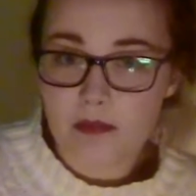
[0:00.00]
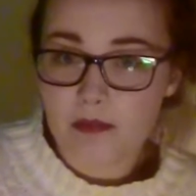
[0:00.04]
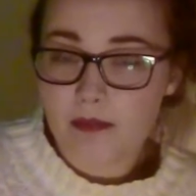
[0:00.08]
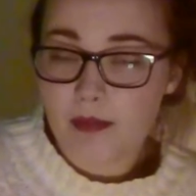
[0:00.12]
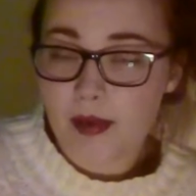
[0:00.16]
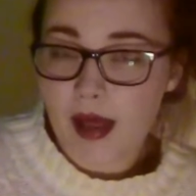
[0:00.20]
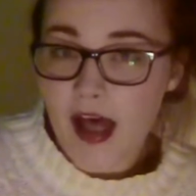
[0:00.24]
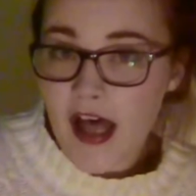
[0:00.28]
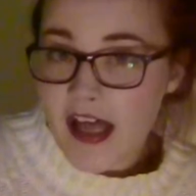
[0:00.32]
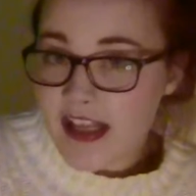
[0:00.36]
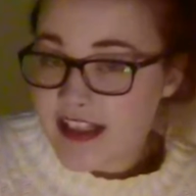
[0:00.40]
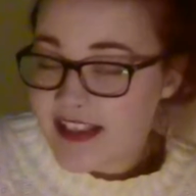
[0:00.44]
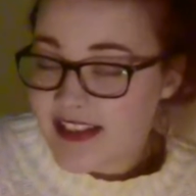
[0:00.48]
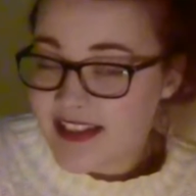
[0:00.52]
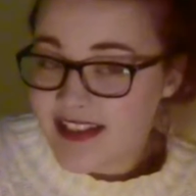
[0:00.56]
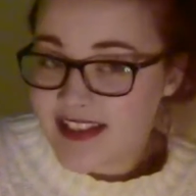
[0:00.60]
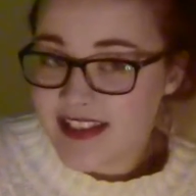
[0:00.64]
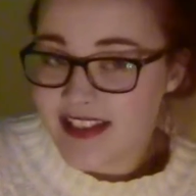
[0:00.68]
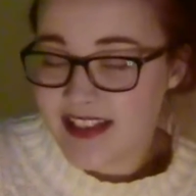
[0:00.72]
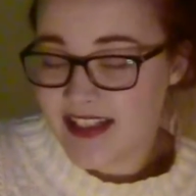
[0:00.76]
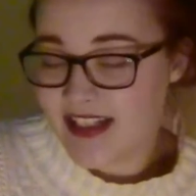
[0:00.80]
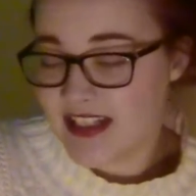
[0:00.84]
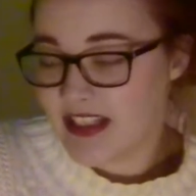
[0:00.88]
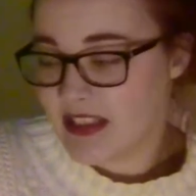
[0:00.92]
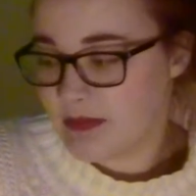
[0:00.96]
but
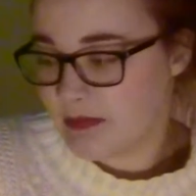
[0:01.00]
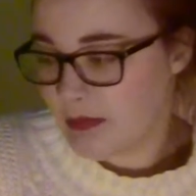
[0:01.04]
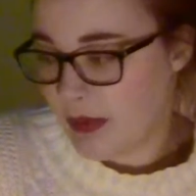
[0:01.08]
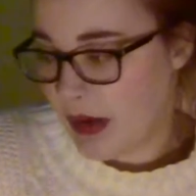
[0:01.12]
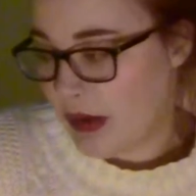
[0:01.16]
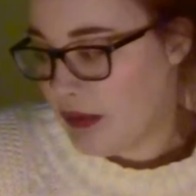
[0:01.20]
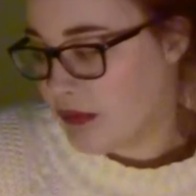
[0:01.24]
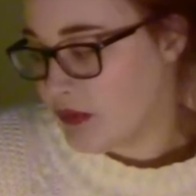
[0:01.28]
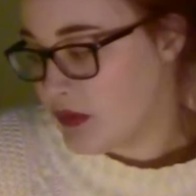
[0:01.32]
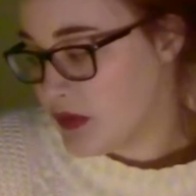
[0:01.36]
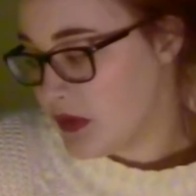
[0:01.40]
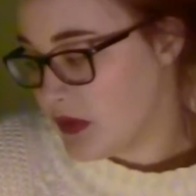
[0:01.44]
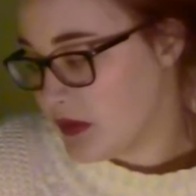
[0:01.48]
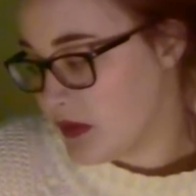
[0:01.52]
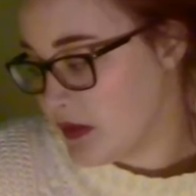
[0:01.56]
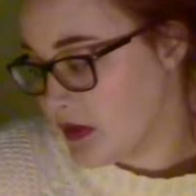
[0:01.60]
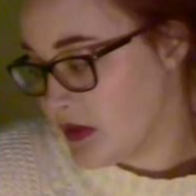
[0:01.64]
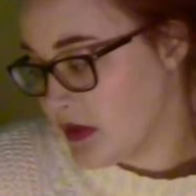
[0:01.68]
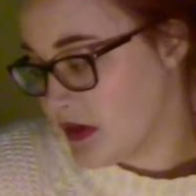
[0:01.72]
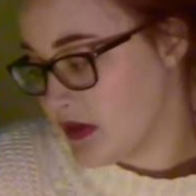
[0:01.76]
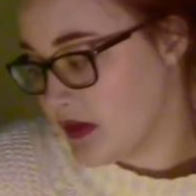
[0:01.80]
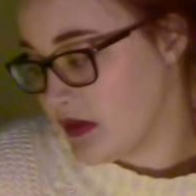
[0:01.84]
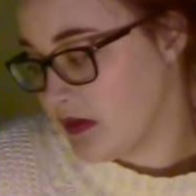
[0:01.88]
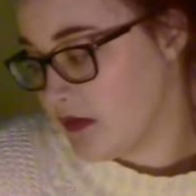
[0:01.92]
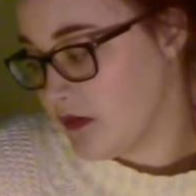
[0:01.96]
he
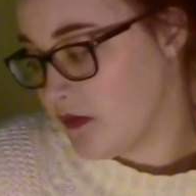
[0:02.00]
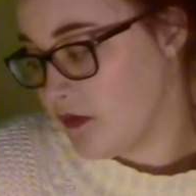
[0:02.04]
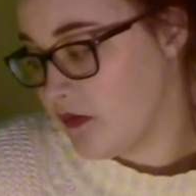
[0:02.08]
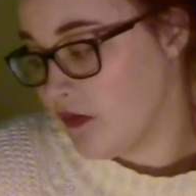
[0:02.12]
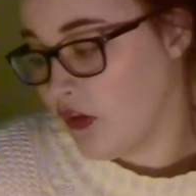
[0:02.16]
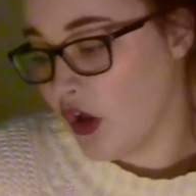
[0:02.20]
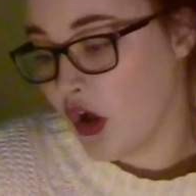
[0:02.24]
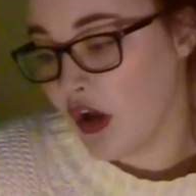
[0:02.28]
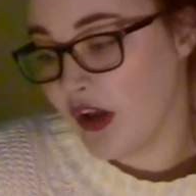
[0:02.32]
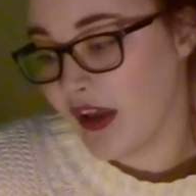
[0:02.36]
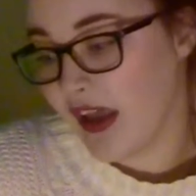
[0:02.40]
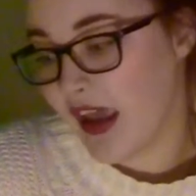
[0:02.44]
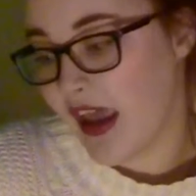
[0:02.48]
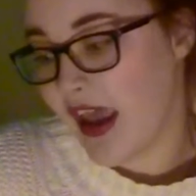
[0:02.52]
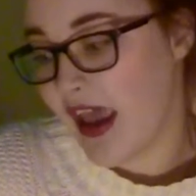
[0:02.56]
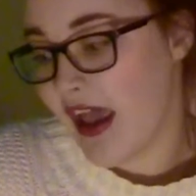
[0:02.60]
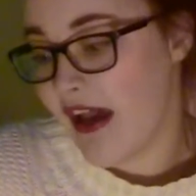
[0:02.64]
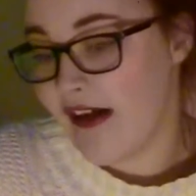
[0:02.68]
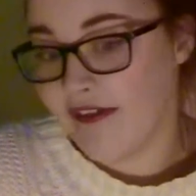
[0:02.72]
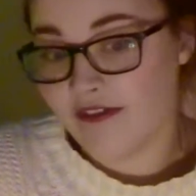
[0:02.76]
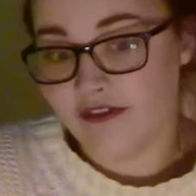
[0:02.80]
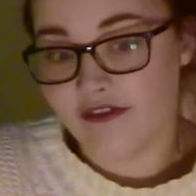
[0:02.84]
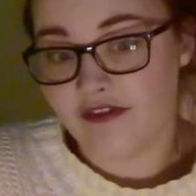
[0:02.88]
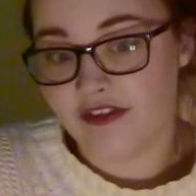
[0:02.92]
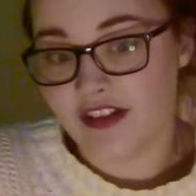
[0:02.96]
posts vlog
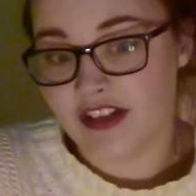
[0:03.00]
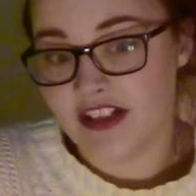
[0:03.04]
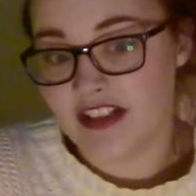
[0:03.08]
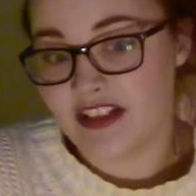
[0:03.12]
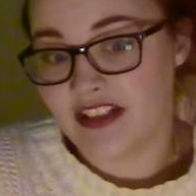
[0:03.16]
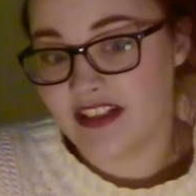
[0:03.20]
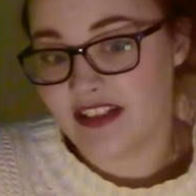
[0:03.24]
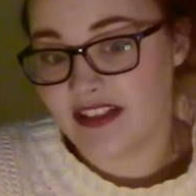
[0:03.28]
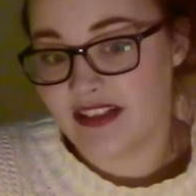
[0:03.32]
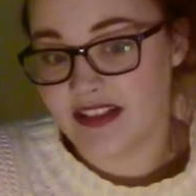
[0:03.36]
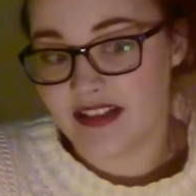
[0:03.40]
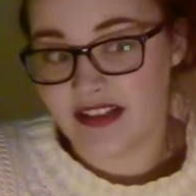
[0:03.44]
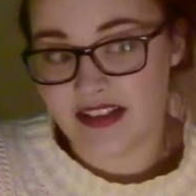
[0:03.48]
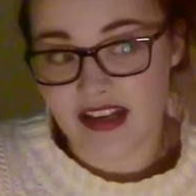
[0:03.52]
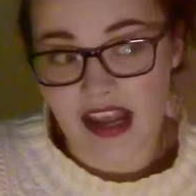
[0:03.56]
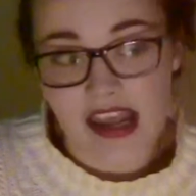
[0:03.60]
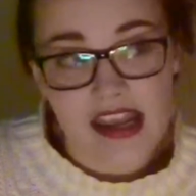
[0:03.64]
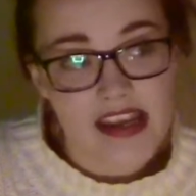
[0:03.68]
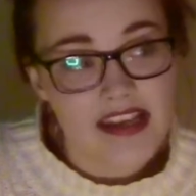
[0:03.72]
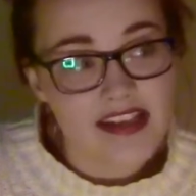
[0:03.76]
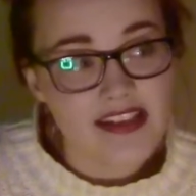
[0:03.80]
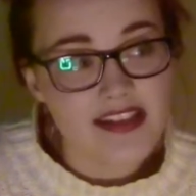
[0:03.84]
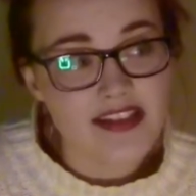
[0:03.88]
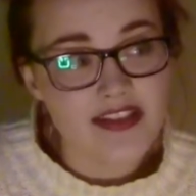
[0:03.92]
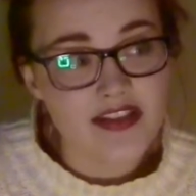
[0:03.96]
every
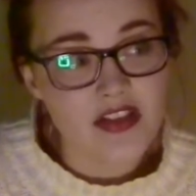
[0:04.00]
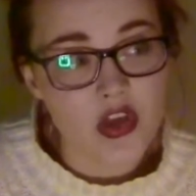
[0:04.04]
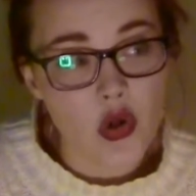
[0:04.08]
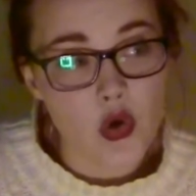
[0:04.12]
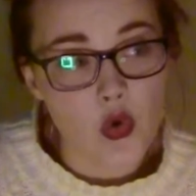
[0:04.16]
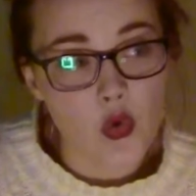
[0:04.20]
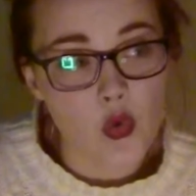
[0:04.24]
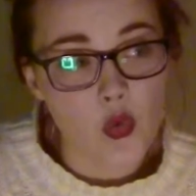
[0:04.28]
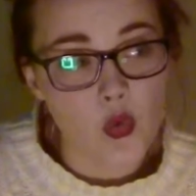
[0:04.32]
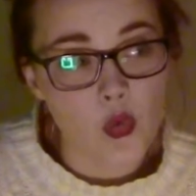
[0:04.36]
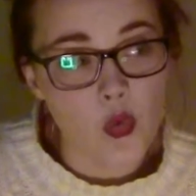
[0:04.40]
day, so